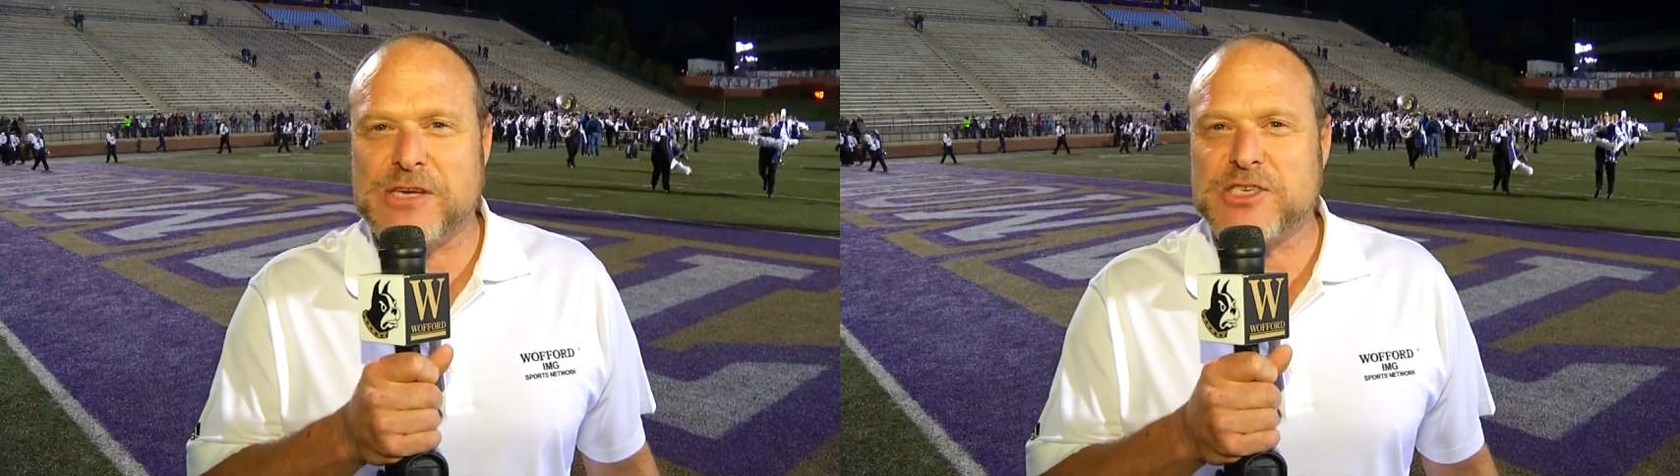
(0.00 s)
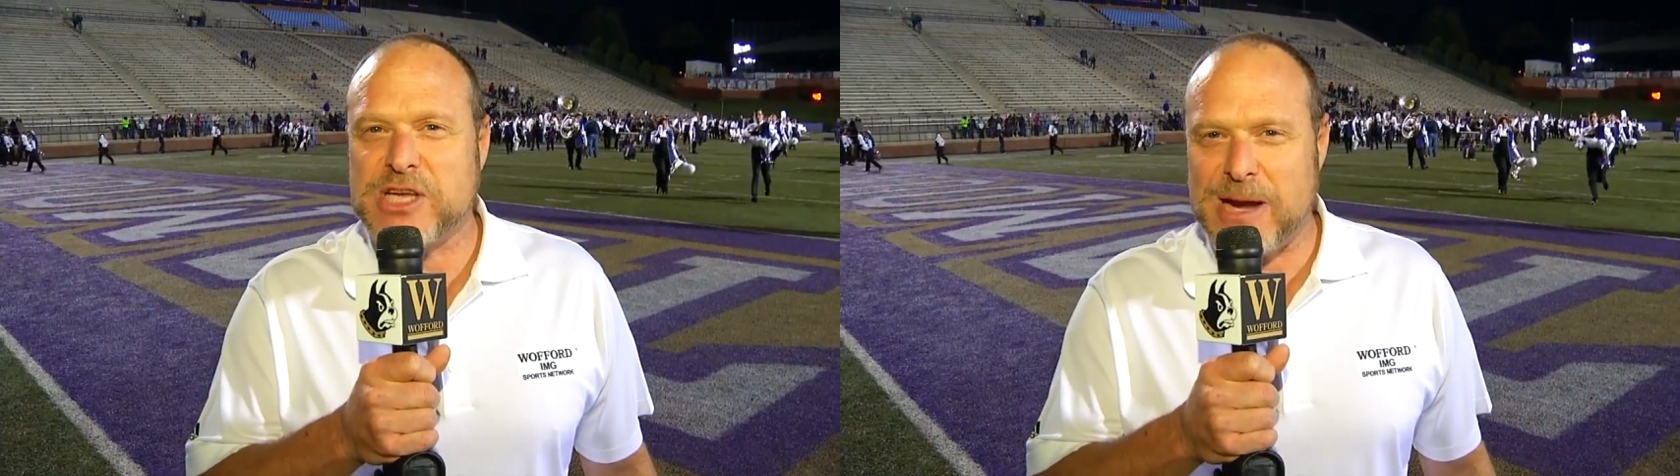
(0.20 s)
the
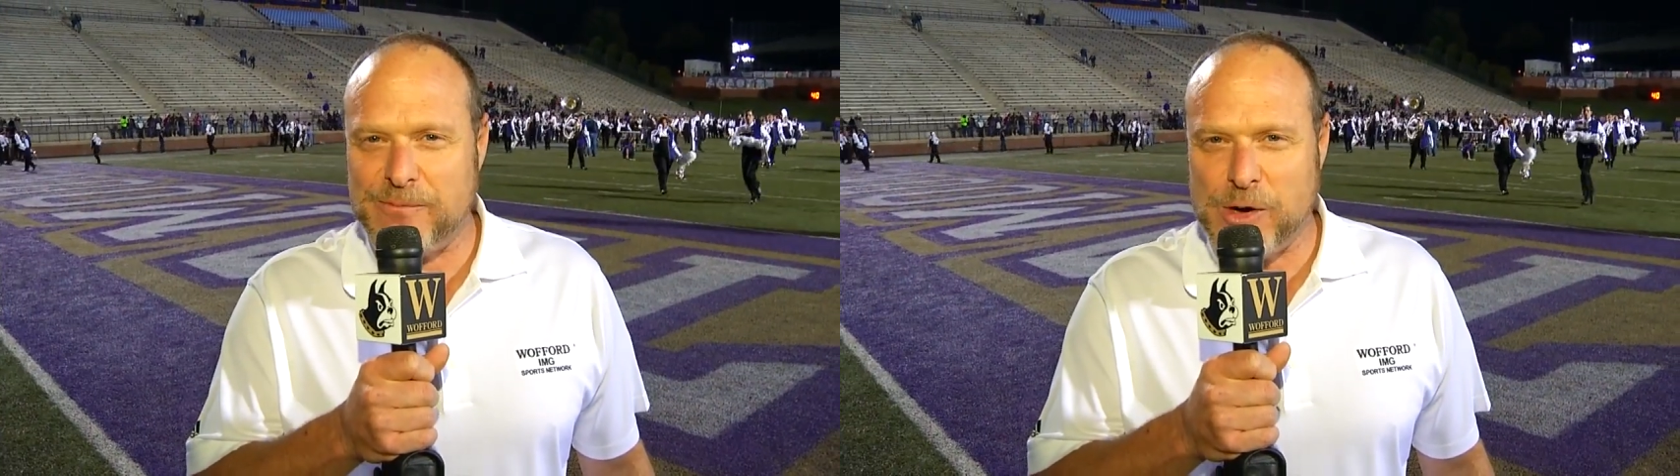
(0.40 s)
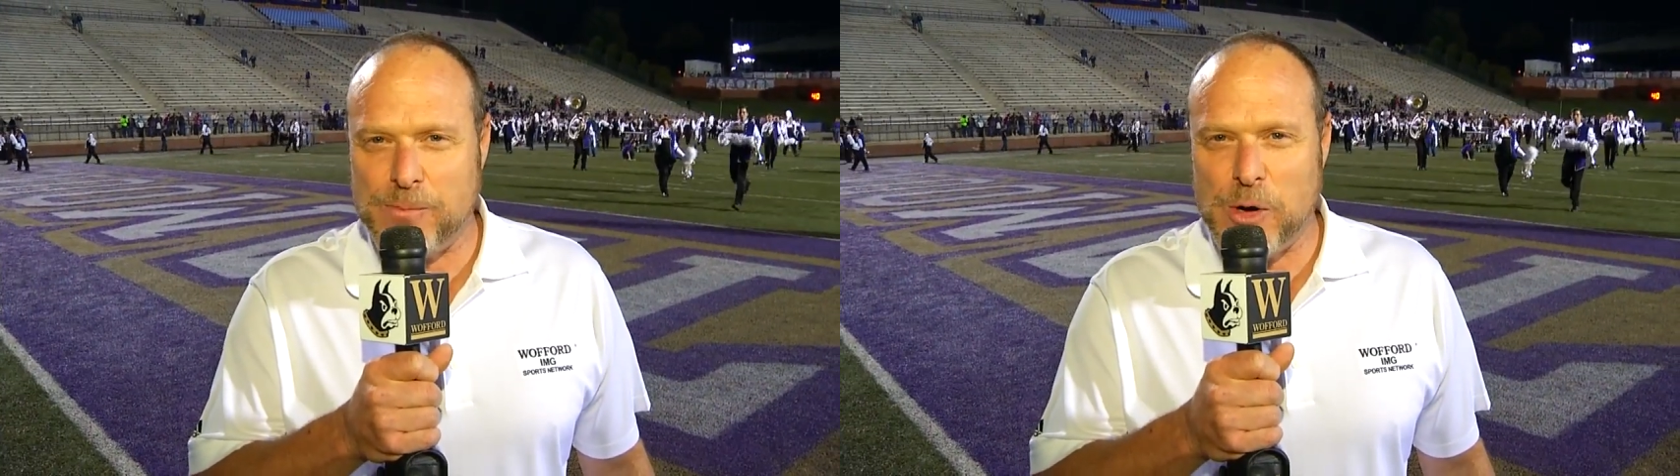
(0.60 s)

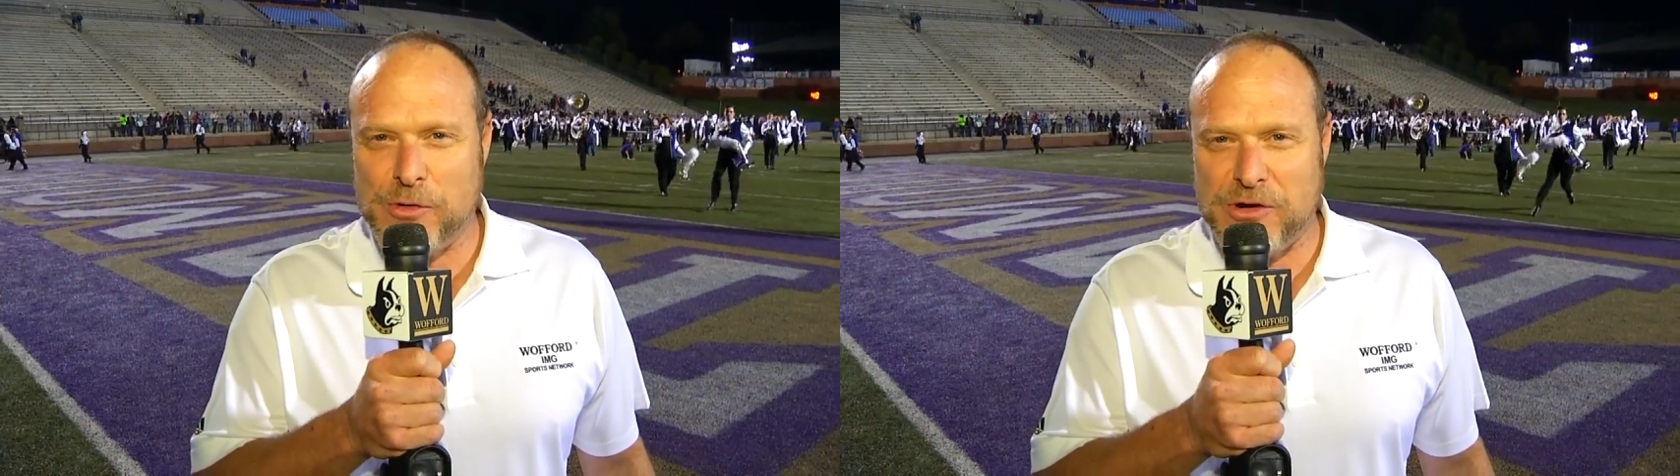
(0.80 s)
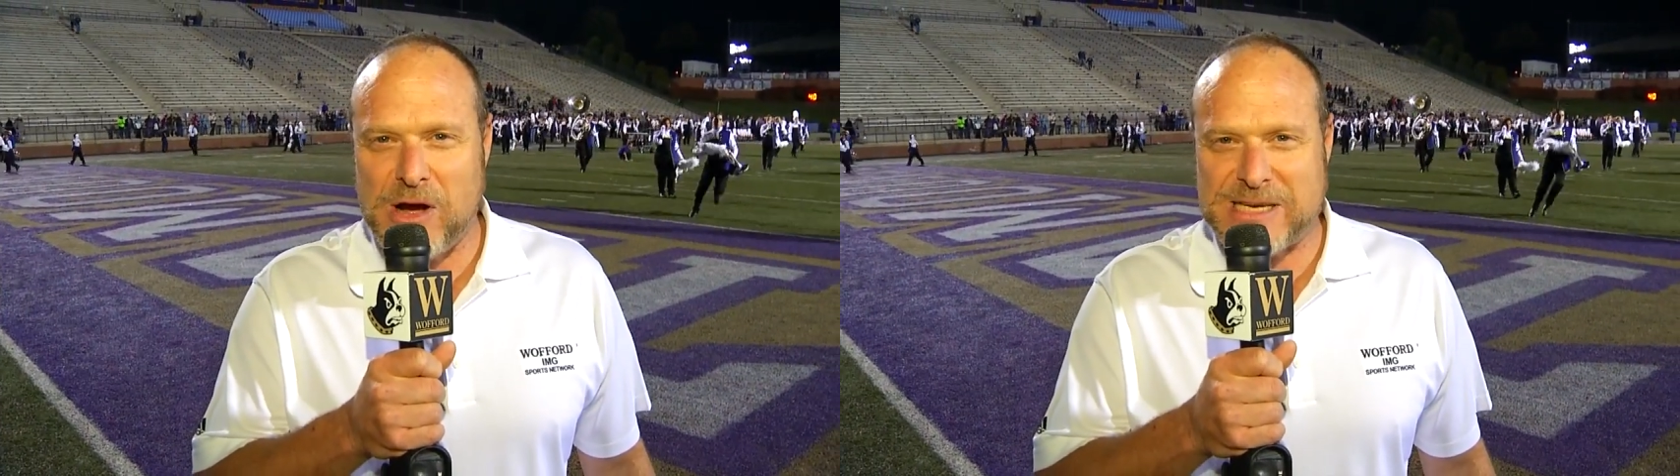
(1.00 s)
Samford
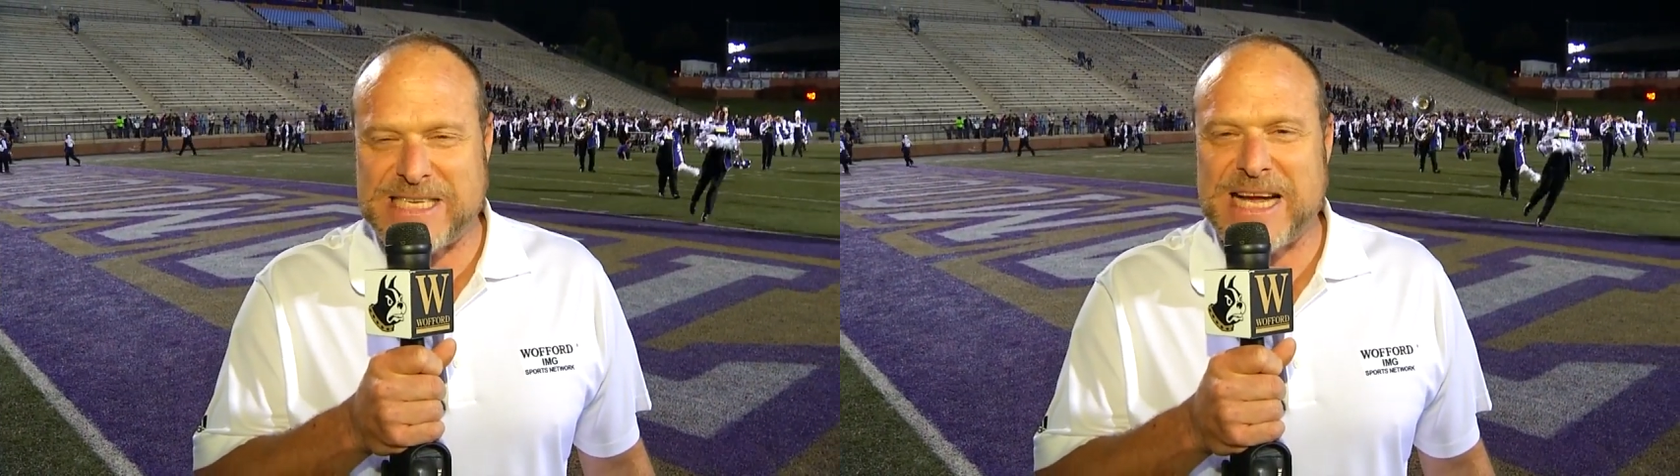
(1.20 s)
Bulldogs